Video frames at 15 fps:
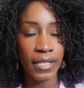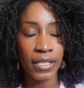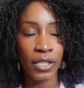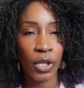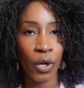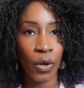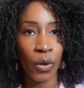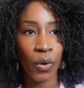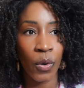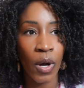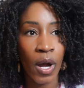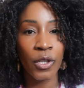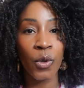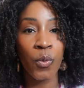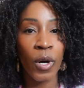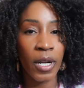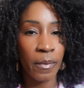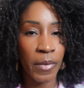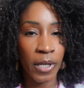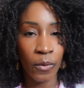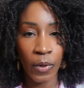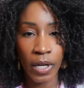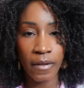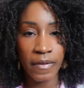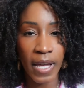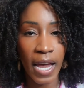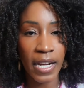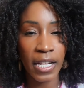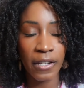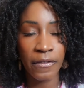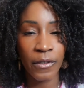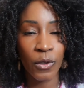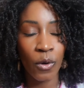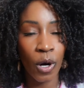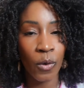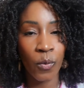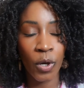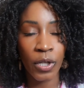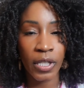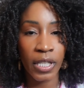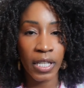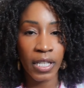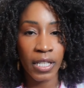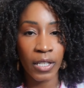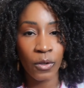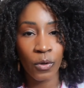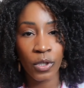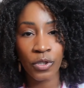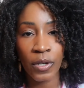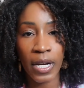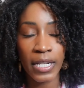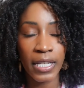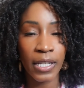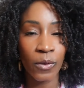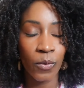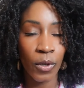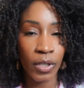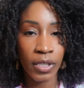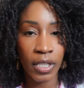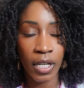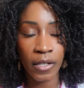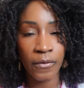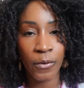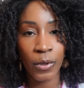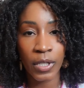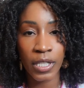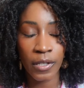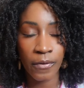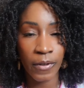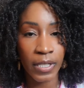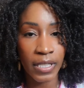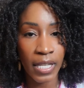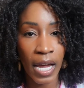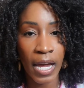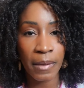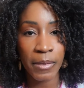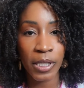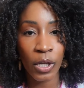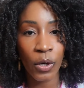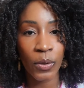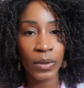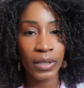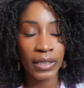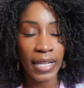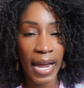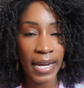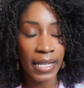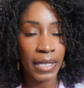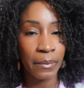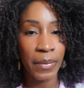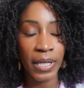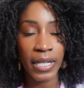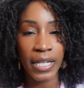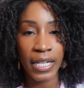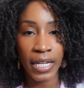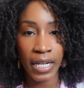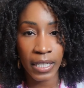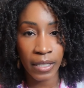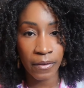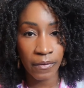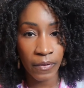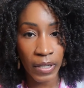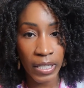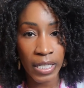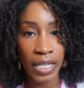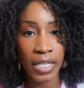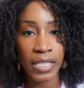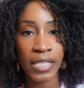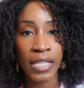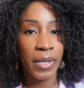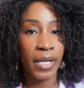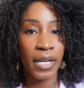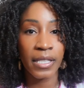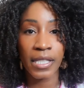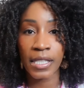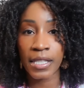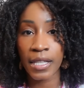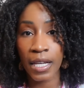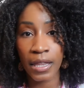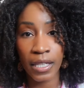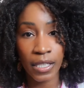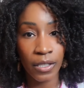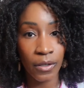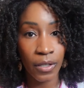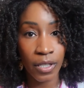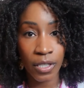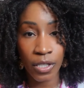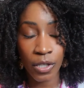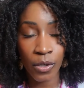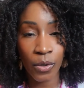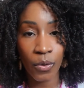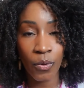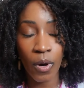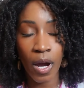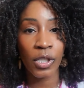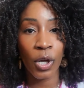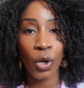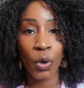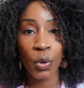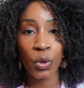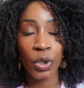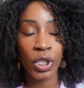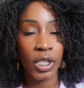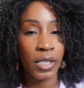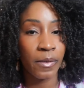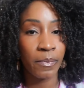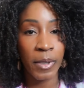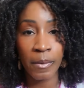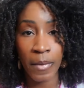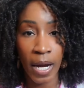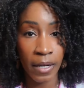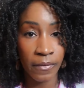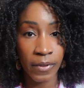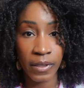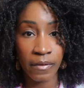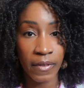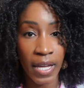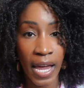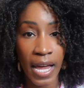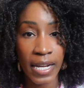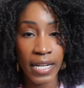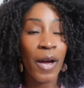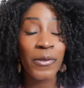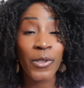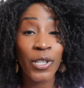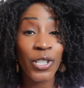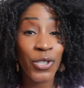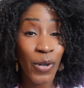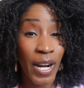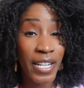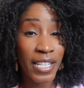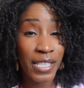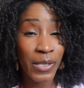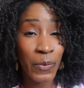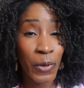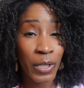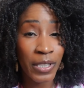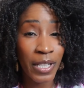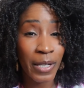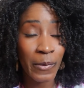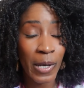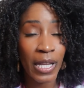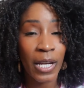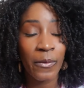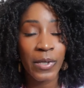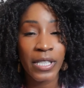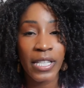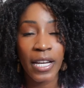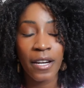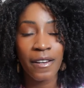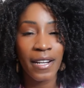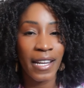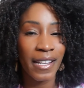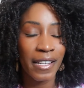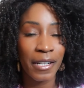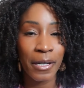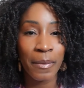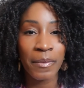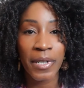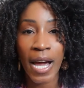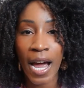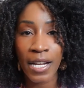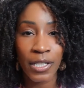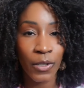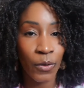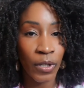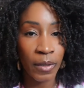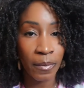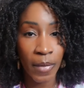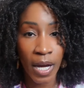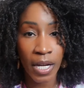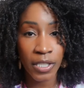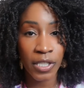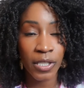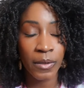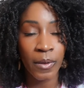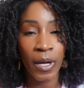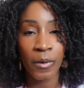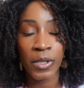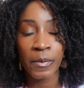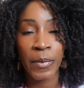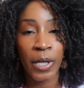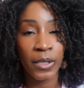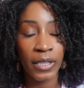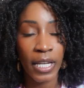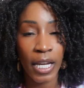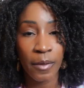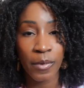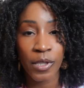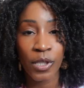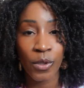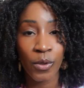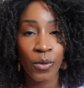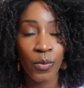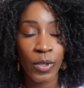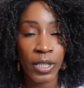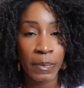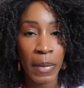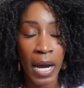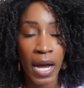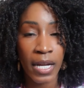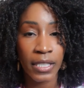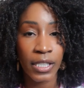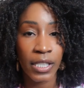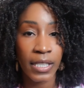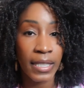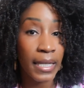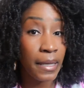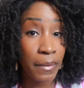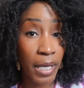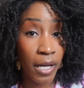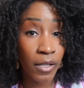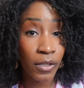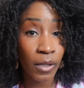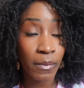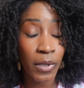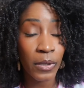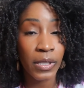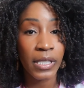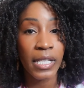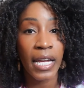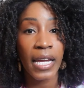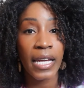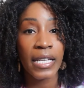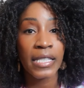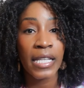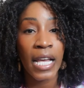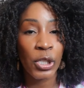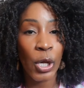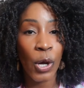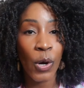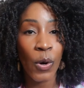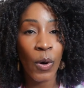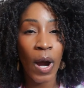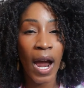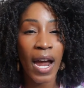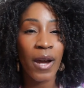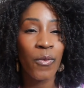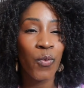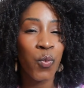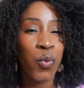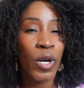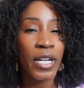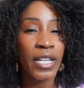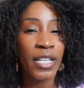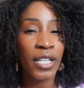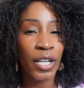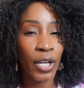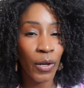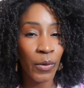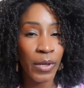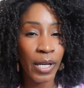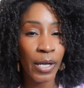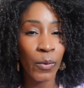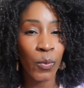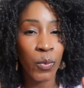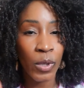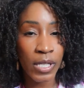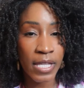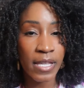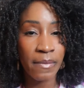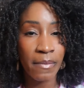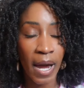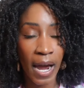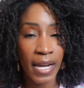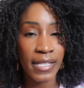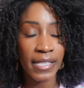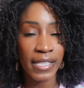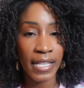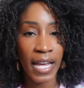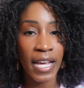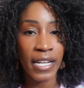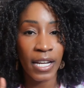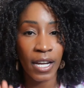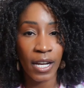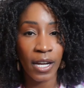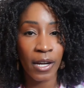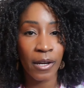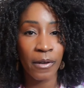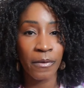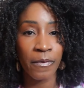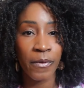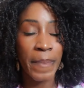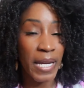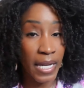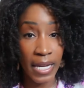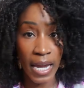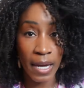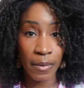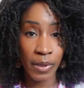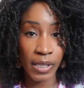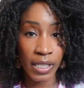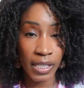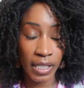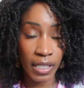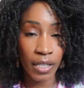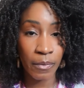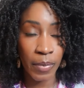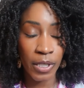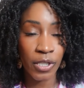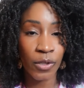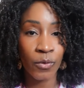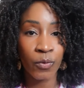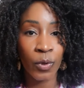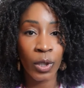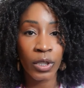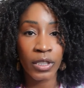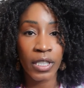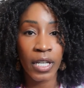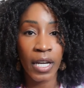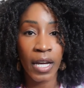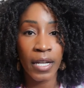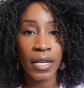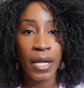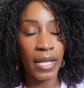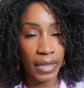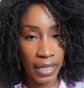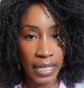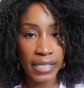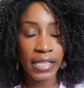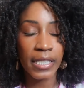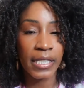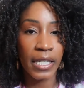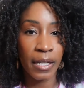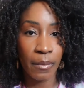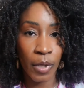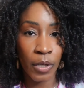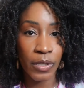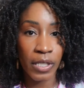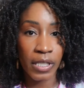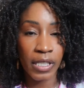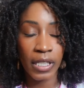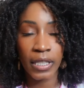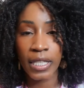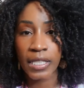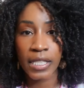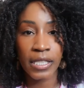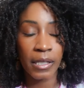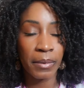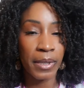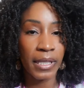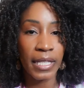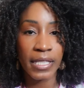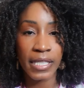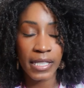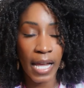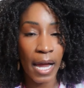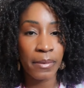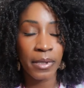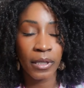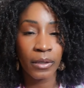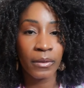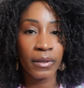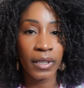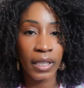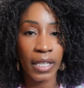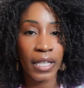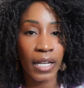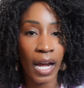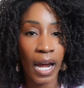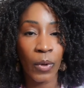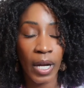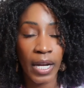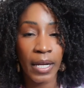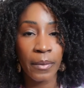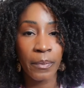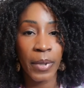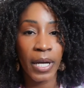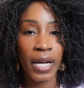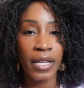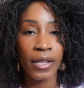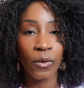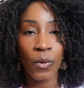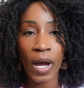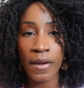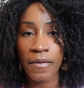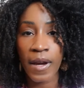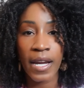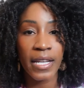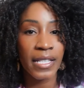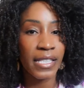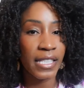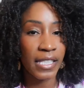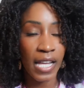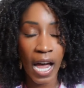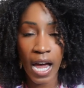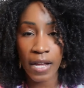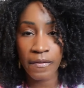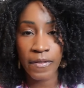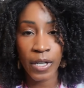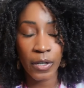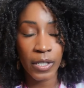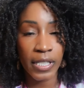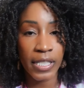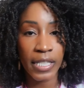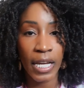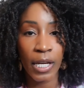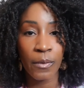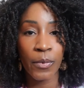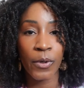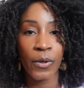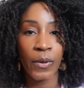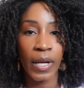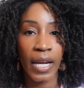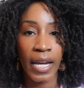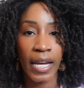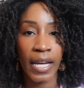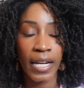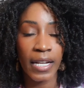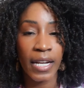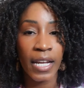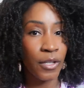So you want to be aware of that. If you are working or trying to get work done for a different time zone, that can be an inconvenience because it's nothing you can do. So just be mindful of that. I was going to try to get some work done while I was there, and I ended up not doing much. I was barely able to respond to emails on most days. So I wouldn't go there with the mindset of being able to get a bunch of work done unless it's an emergency, unless it's something that just absolutely cannot wait. But the Wi-Fi is not very stable, and